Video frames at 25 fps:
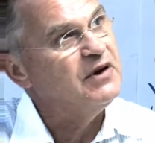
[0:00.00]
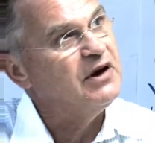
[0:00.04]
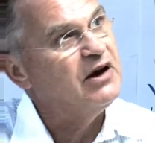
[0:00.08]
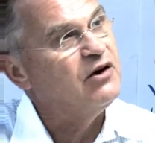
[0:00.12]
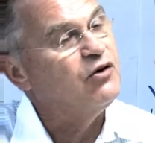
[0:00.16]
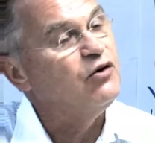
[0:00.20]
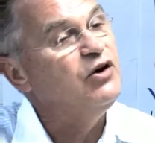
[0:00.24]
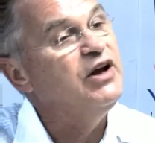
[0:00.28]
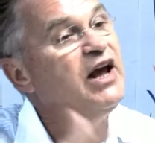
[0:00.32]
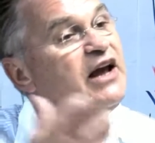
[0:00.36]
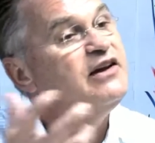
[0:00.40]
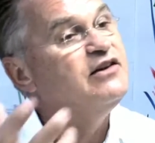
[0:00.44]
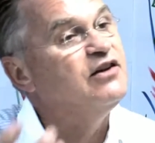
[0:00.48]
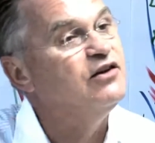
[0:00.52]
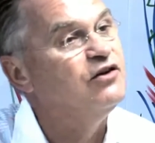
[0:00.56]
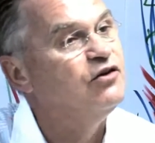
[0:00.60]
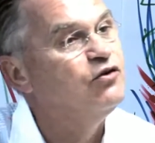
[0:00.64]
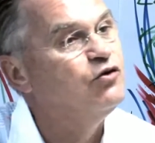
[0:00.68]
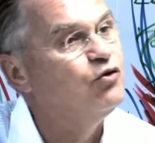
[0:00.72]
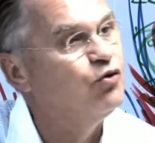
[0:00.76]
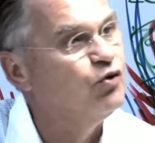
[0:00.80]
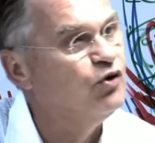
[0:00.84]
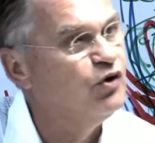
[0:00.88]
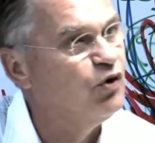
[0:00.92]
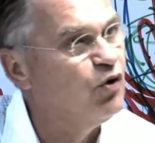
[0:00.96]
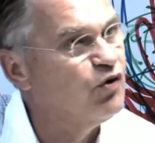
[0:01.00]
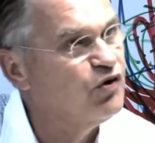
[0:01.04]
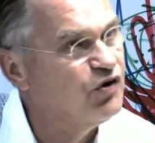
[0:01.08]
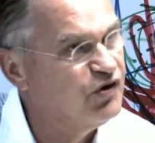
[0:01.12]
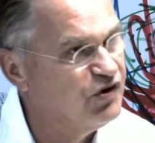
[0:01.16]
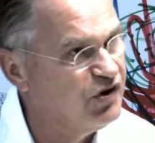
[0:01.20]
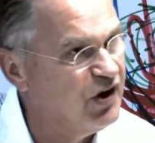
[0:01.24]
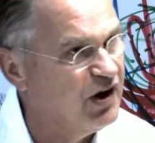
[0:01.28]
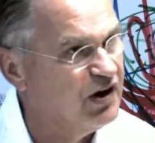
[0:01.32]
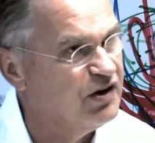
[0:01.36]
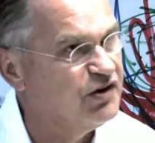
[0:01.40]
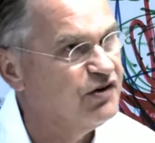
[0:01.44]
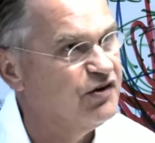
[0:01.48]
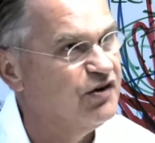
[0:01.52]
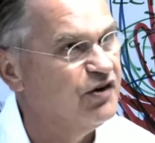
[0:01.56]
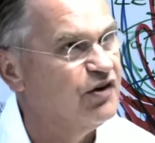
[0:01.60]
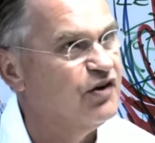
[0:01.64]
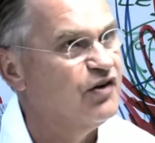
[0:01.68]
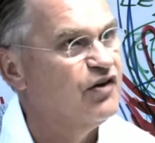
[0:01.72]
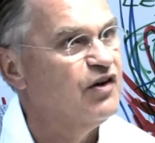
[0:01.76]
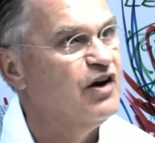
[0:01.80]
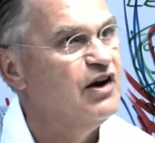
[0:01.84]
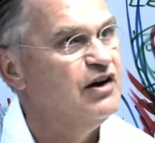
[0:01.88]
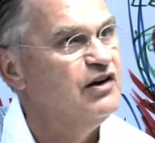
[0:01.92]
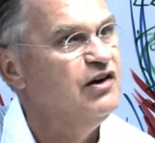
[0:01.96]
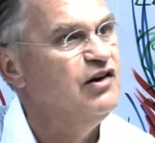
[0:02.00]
created through those gestures?